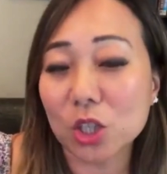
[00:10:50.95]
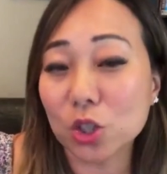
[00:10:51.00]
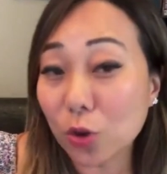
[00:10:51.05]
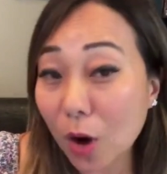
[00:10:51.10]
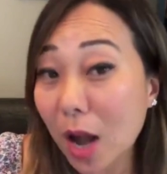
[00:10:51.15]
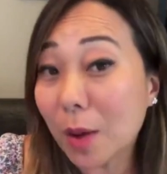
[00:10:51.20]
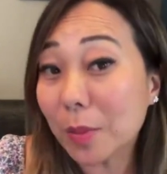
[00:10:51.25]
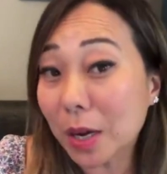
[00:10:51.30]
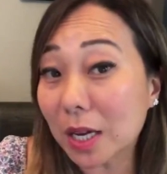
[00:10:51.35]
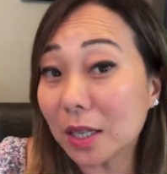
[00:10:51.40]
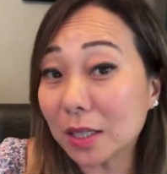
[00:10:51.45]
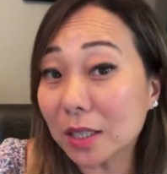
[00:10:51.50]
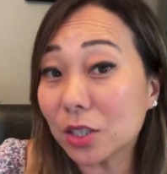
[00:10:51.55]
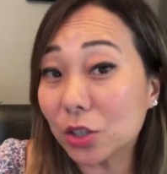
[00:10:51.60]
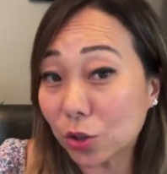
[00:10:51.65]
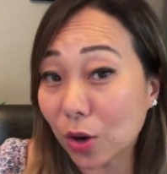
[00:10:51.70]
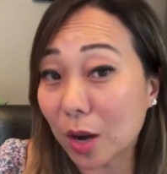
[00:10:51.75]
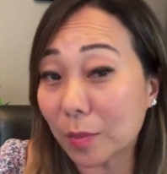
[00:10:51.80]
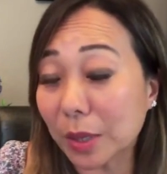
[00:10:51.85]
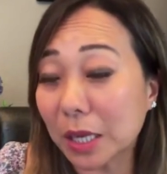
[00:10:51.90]

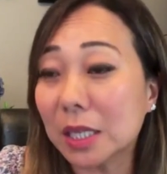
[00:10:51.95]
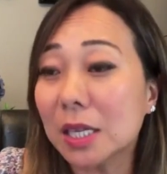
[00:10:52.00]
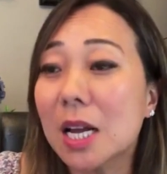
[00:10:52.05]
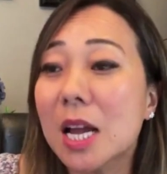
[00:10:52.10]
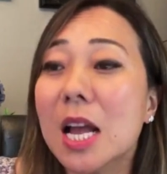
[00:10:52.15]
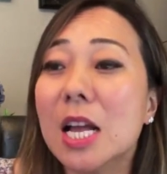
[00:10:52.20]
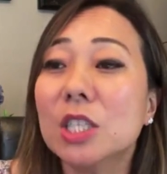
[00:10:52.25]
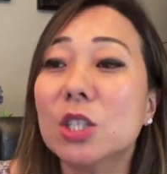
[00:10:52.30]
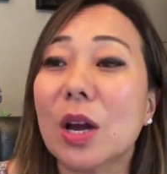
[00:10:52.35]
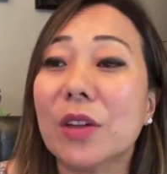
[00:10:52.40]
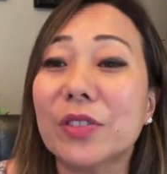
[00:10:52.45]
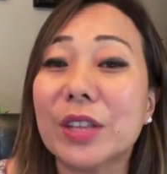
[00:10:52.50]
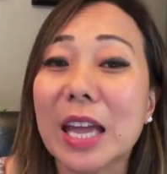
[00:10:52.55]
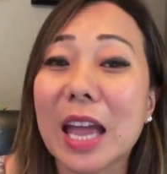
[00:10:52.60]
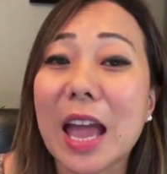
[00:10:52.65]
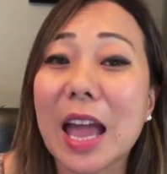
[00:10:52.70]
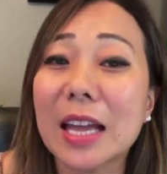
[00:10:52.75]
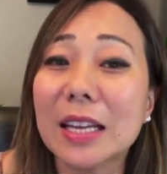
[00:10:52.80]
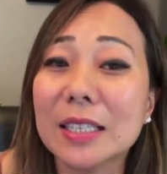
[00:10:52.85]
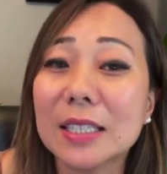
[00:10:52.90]
Drama. So at
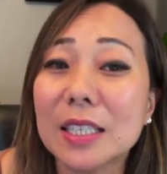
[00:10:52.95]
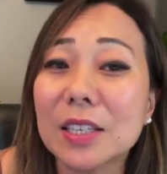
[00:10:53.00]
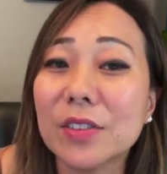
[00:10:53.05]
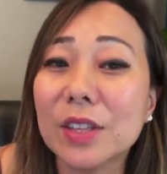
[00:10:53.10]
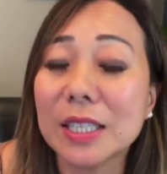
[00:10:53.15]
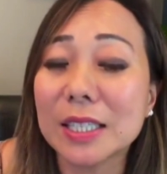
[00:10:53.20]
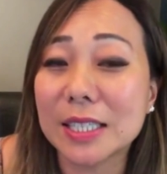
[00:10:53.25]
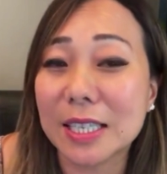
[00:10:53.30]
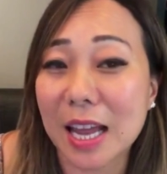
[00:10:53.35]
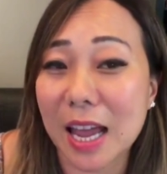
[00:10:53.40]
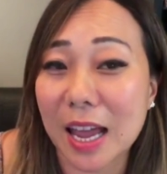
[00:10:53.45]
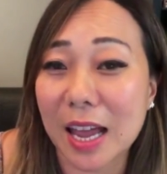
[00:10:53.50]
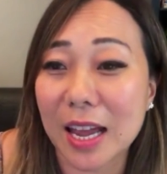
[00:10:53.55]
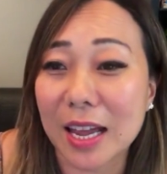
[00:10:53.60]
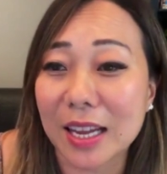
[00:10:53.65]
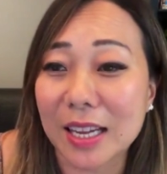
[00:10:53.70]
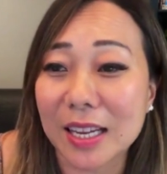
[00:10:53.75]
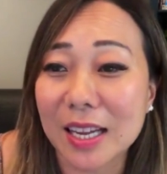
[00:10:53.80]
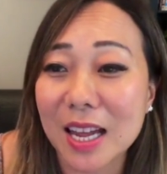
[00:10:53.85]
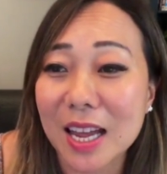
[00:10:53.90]
the end of the
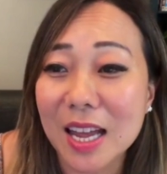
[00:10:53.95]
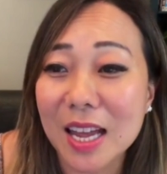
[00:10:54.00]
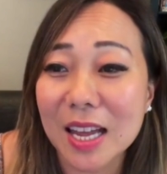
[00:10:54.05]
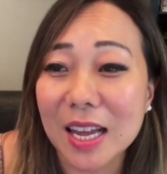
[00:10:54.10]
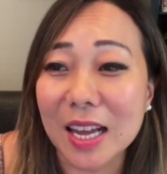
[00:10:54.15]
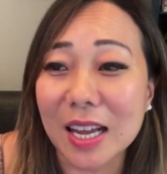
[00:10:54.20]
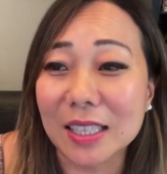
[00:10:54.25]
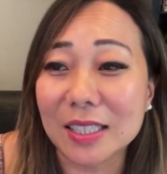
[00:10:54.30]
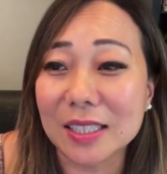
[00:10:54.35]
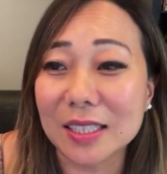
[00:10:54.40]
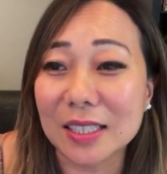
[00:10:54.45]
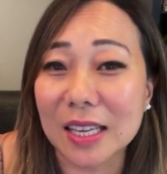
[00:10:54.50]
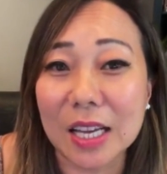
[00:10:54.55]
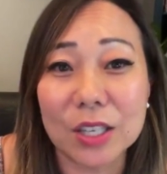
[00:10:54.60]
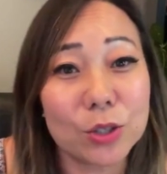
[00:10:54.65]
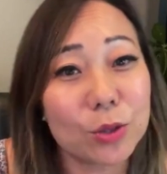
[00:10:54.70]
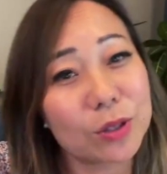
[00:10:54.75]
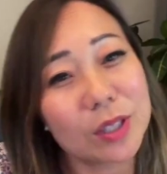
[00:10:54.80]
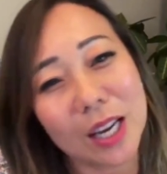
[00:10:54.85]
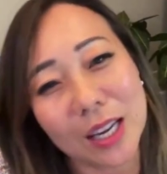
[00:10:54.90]
day, it's
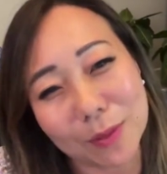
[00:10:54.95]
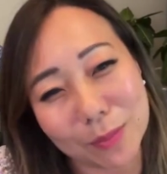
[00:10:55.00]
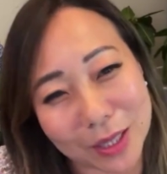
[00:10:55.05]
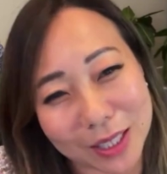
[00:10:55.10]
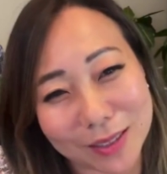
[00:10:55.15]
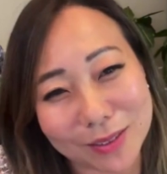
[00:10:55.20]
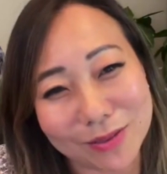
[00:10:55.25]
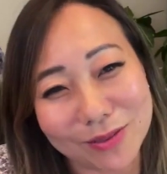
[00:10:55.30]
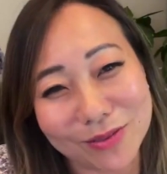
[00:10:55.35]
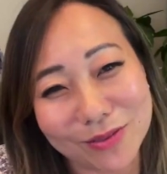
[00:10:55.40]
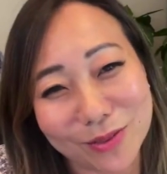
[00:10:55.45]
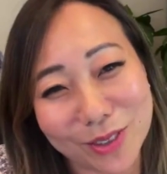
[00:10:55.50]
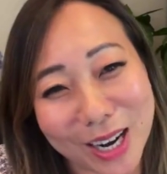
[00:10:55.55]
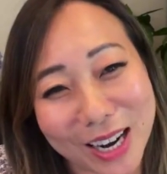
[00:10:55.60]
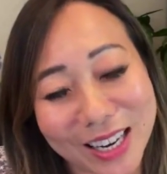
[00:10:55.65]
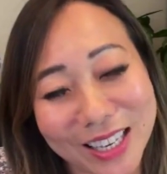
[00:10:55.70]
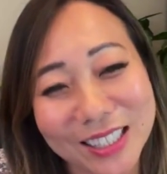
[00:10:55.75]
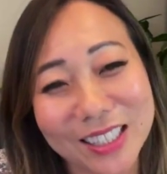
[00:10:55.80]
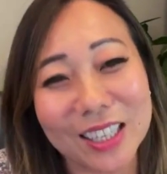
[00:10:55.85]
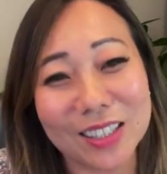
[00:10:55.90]
entertainment,
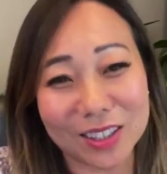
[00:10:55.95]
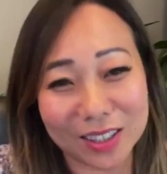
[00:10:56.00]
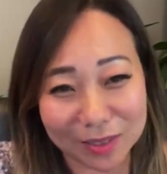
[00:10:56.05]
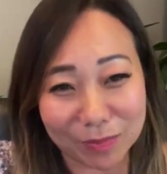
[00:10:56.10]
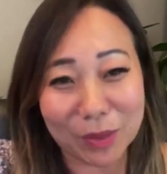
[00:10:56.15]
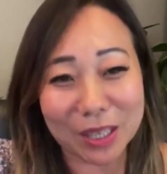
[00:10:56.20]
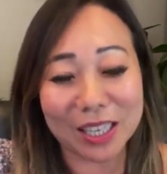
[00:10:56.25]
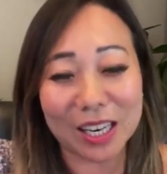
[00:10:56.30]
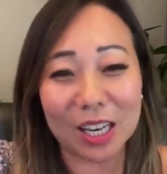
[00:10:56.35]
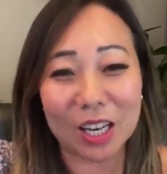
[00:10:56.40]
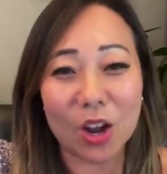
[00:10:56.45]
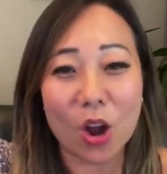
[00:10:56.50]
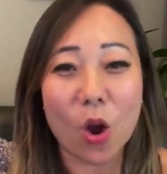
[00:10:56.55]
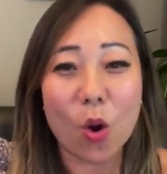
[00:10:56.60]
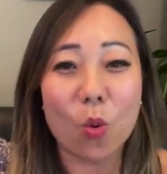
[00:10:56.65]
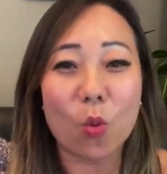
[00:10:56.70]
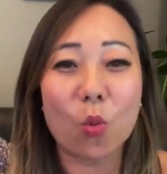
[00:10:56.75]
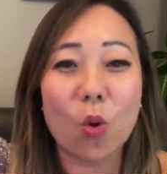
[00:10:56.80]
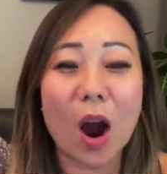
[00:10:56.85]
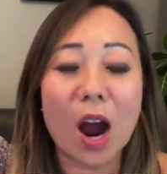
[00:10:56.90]
right? Meaning,
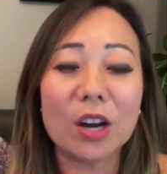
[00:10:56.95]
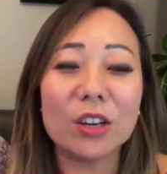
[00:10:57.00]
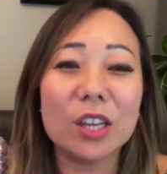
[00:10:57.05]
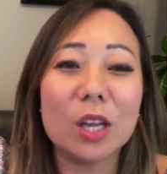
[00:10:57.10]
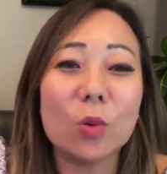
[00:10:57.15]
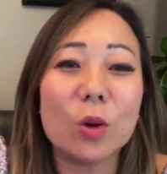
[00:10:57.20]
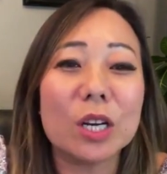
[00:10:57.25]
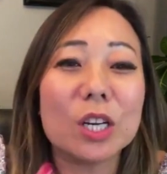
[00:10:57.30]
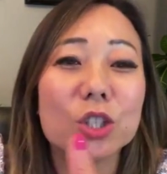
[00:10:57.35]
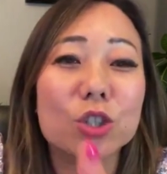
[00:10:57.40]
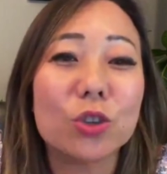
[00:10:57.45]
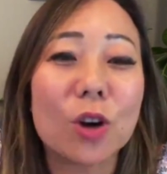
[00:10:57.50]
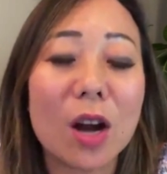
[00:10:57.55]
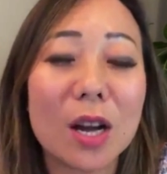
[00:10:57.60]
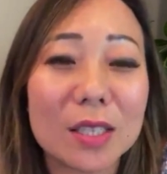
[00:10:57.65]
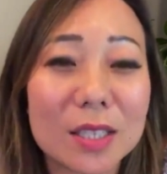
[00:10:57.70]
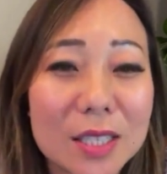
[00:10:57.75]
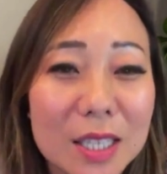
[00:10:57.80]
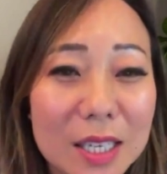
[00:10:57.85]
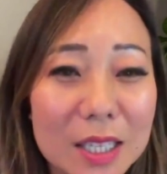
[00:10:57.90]
why do they want to
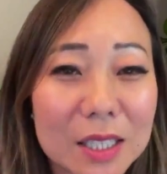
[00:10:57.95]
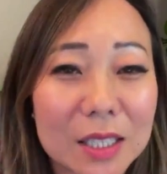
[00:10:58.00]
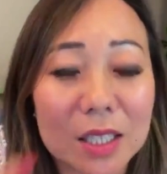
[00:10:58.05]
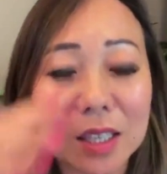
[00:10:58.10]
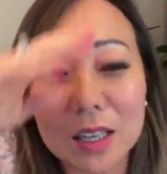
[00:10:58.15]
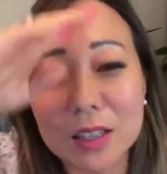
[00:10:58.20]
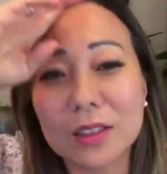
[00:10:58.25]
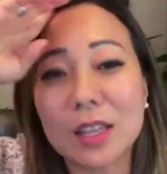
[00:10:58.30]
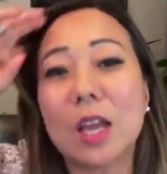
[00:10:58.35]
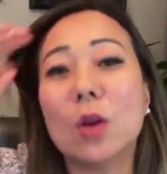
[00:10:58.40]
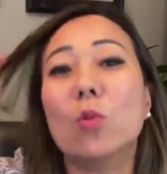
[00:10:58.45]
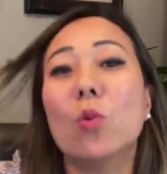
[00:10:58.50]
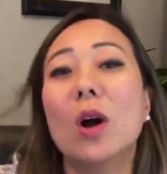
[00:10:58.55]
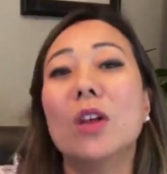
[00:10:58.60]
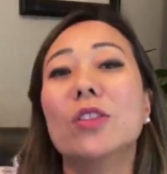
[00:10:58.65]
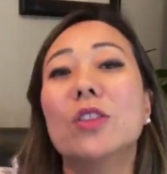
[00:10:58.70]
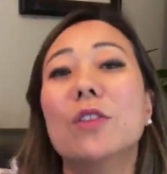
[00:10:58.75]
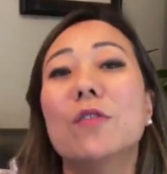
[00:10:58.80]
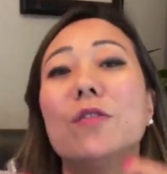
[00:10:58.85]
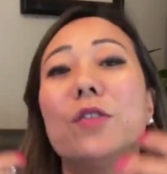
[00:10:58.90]
draw us in? They
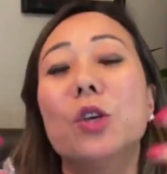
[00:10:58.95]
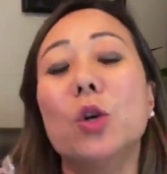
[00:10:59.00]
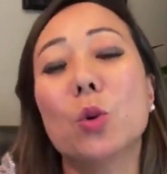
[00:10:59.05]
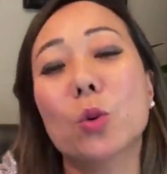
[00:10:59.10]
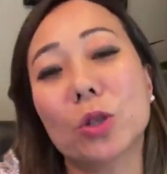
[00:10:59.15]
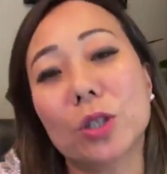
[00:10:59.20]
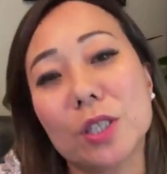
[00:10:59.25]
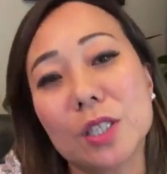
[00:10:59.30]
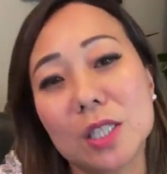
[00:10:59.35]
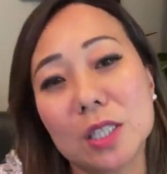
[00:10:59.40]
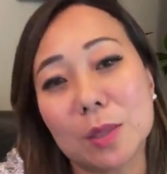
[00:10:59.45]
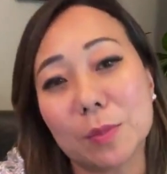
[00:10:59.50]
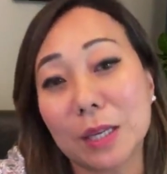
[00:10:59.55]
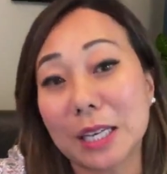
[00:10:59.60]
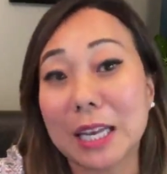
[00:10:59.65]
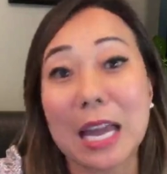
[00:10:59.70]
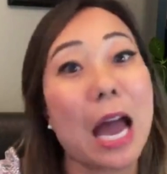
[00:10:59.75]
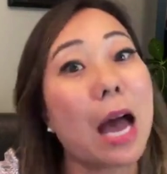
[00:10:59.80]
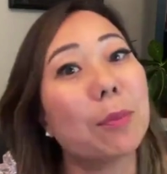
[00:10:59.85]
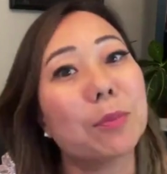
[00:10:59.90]
want the viewers to
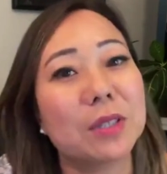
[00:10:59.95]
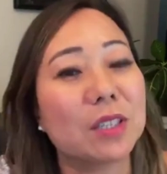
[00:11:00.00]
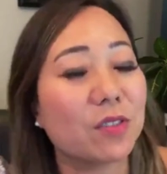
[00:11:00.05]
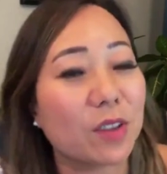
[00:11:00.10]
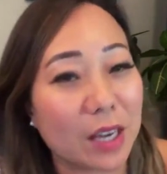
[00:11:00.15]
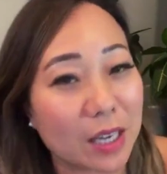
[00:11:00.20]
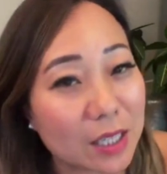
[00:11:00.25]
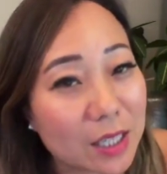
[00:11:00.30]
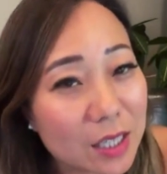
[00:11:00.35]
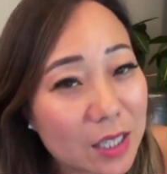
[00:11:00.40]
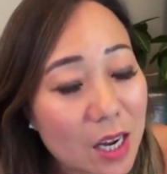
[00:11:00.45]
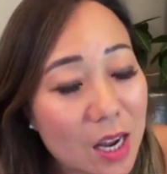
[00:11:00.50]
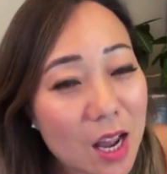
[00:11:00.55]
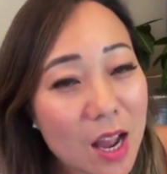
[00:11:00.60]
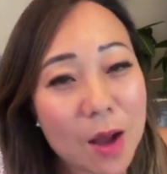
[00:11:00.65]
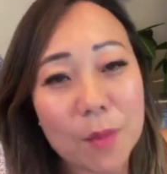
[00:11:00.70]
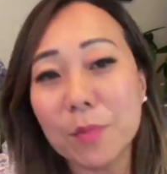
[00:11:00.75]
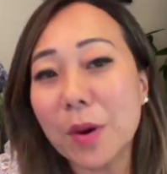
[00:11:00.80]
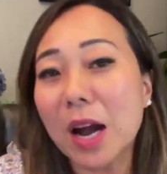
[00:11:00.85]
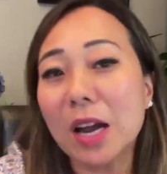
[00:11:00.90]
be captivated
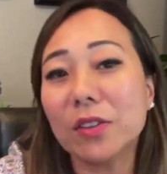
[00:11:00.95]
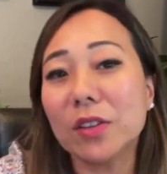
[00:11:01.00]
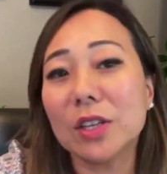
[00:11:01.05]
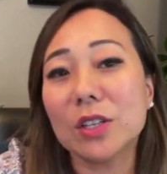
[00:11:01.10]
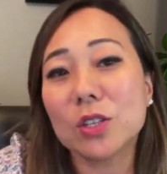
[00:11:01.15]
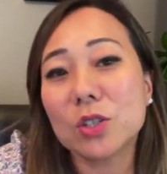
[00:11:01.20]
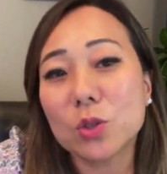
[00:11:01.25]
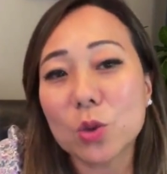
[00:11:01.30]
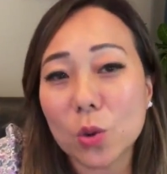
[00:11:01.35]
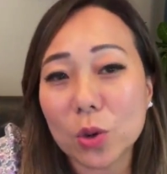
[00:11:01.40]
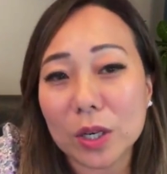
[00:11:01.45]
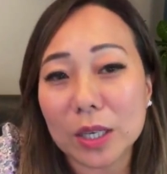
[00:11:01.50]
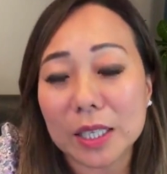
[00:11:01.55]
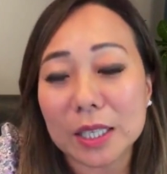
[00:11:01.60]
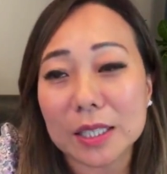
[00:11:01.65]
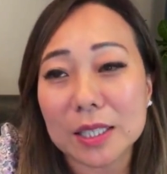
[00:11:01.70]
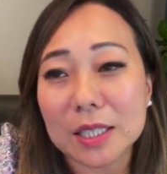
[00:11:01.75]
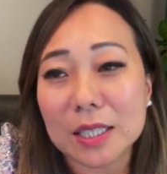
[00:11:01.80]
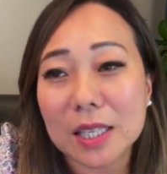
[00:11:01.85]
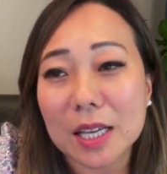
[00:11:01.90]
by these
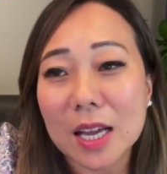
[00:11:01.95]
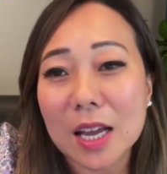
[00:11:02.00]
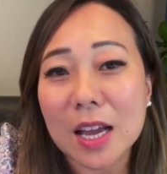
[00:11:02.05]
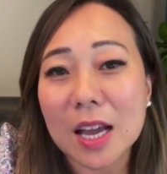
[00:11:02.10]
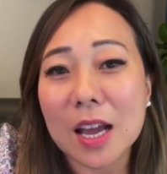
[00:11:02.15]
stories.